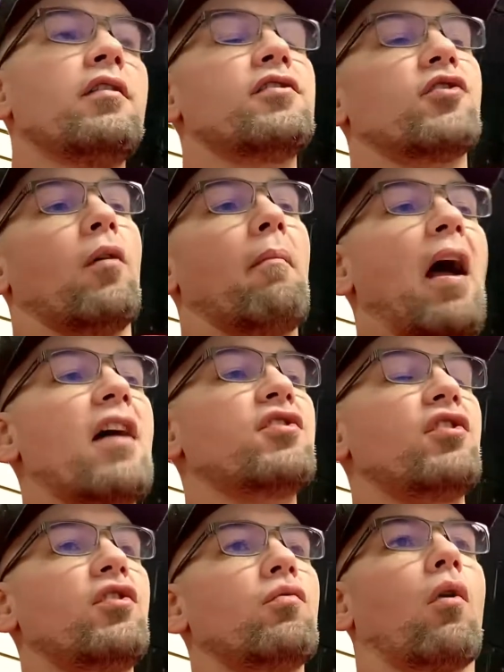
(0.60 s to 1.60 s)
So
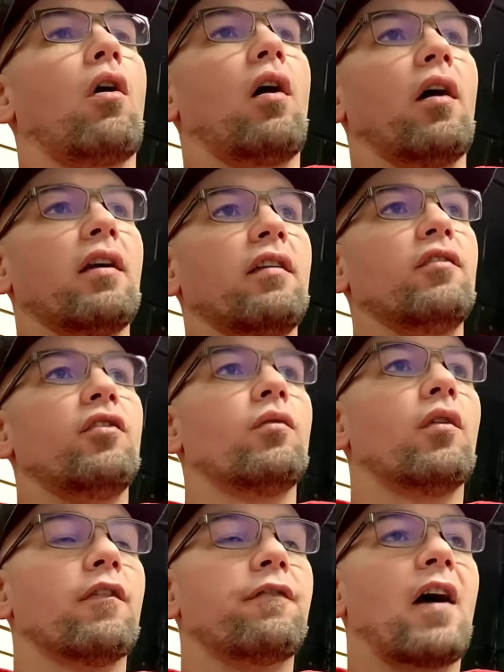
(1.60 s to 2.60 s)
imagine you walk
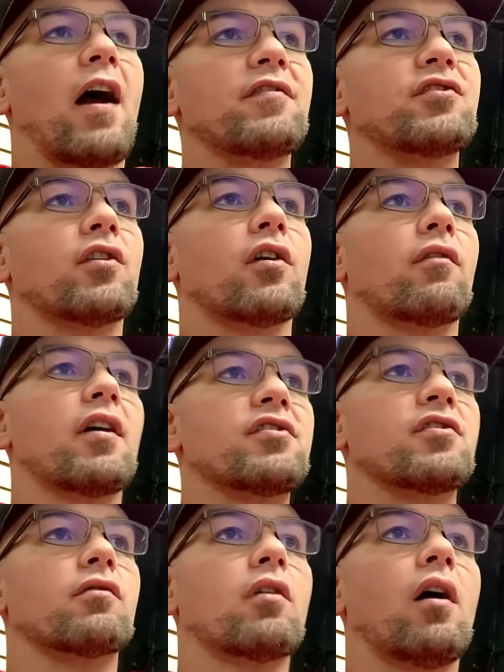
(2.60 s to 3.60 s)
into a five-star
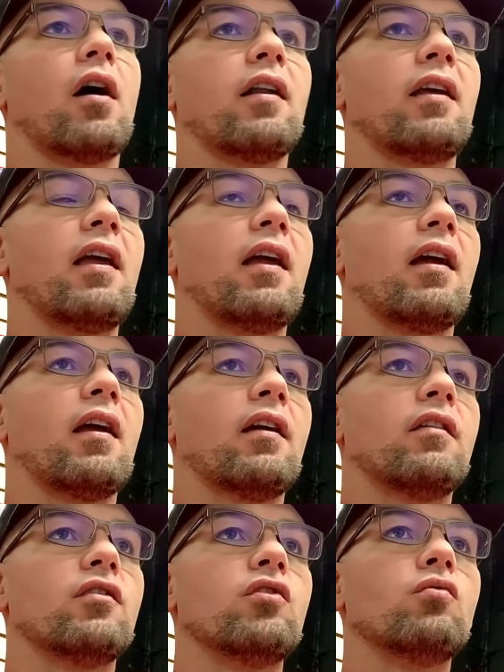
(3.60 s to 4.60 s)
restaurant
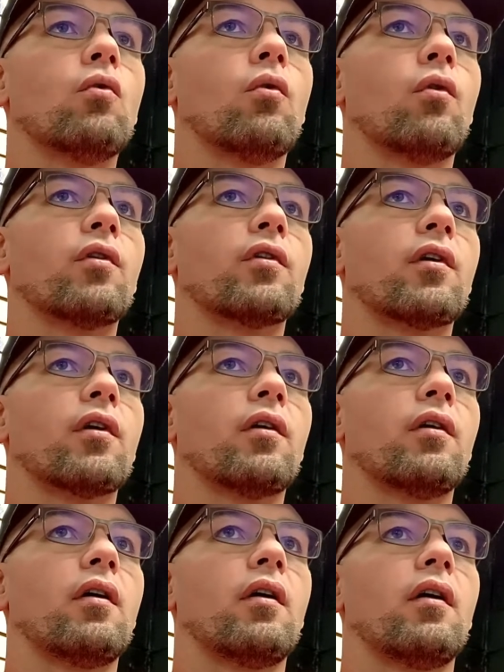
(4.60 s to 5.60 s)
and you
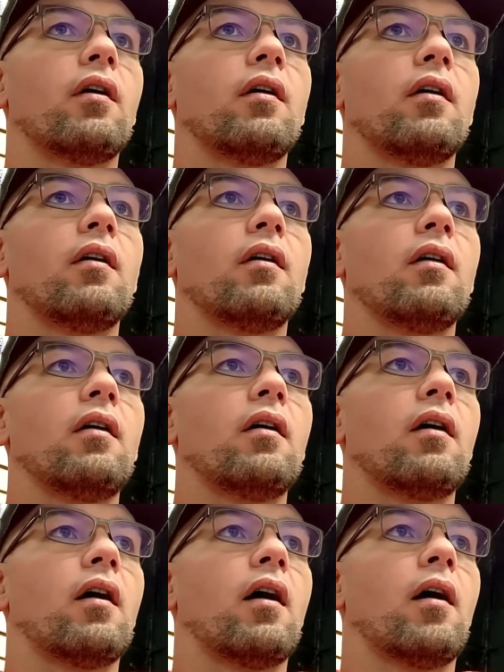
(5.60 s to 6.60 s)
order
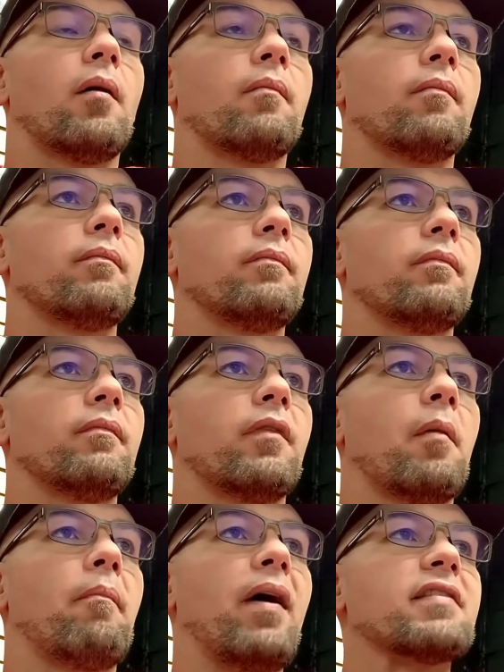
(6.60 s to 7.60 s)
um,
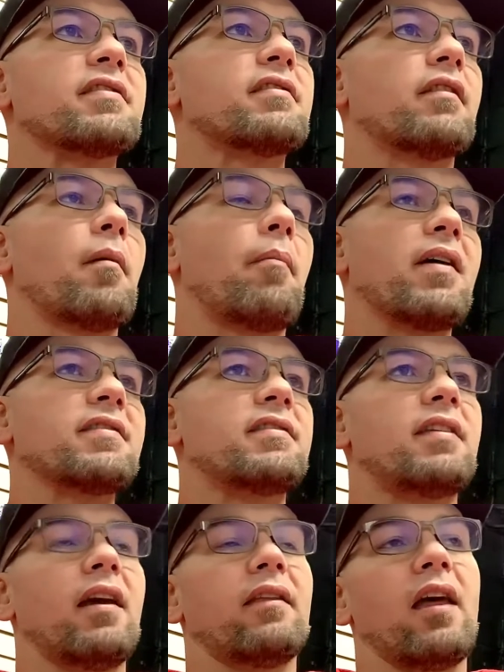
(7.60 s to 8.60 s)
the best the best
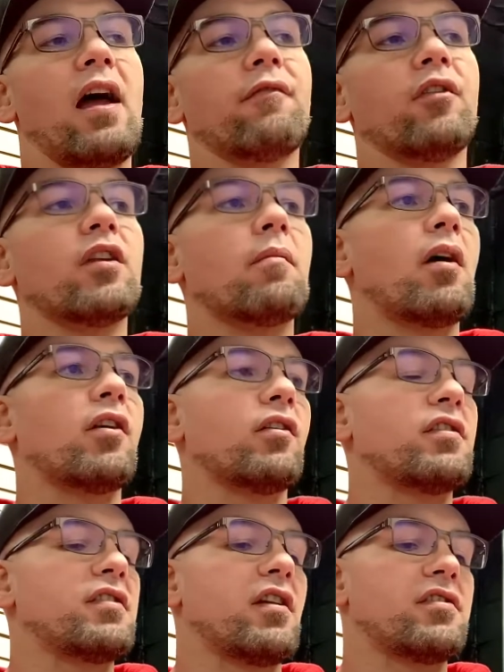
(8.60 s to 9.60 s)
steak they have on the menu.
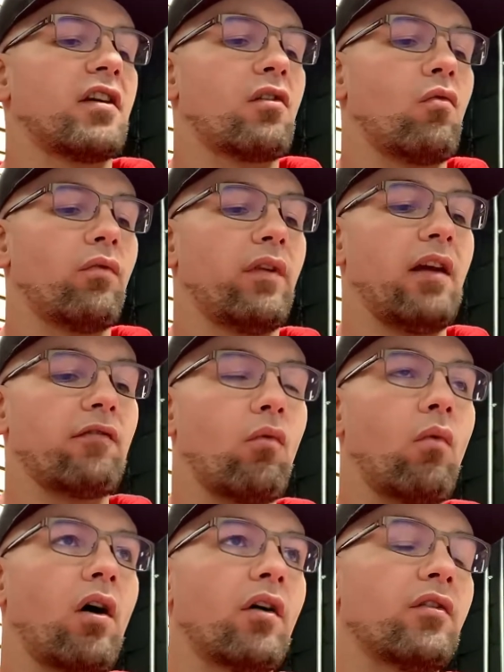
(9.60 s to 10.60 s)
Let's say it's like a they have a
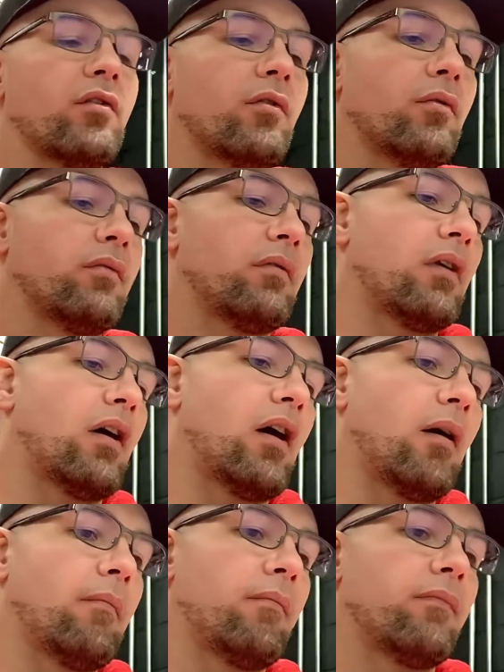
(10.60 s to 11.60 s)
wagyu
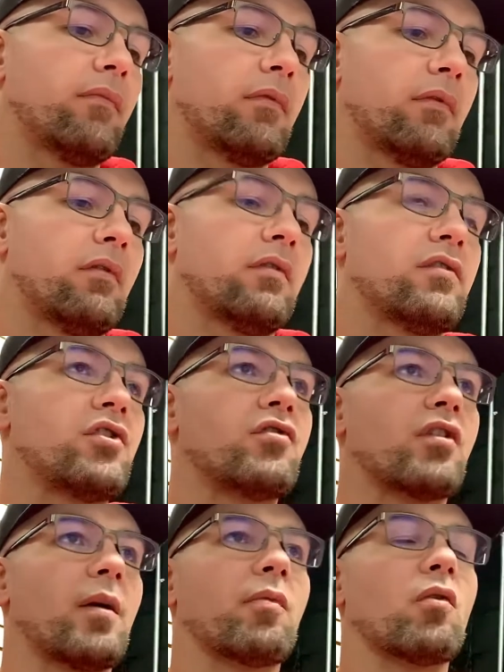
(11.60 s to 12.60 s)
um,
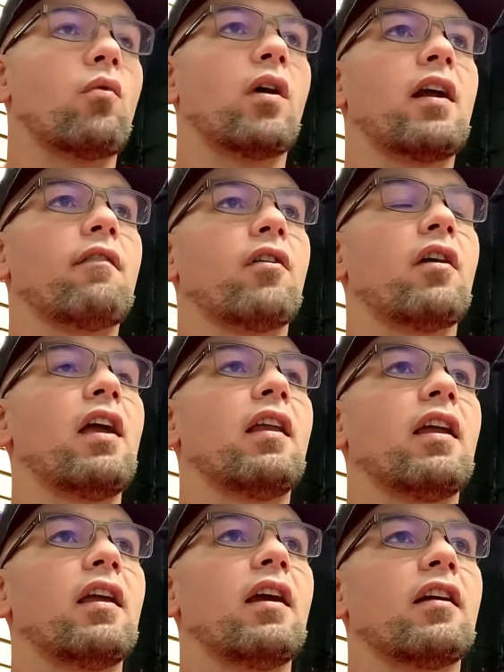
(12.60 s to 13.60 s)
strip or whatever, and
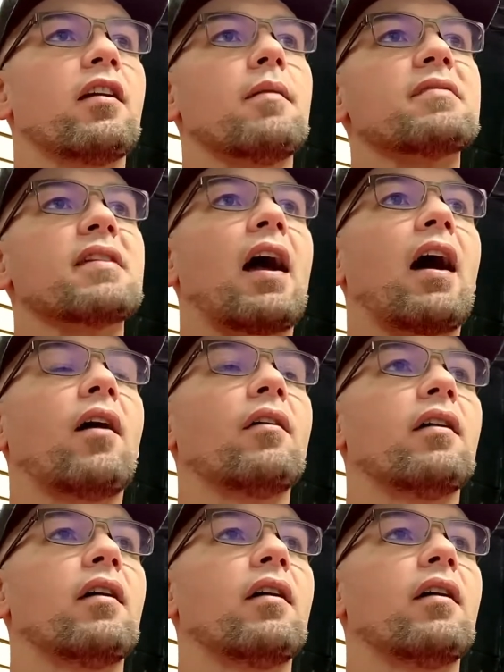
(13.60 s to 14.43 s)
it, it comes out